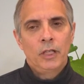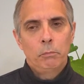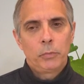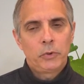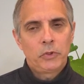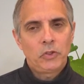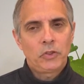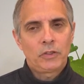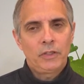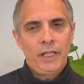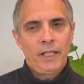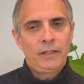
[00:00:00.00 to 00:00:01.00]
pushed,
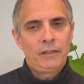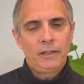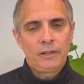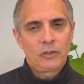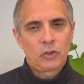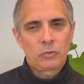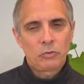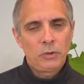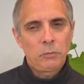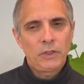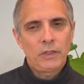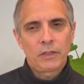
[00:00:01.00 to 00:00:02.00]
and
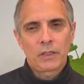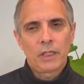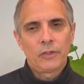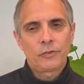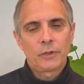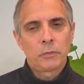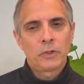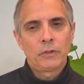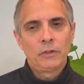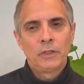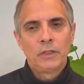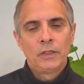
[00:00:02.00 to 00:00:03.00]
extremely uncomfortable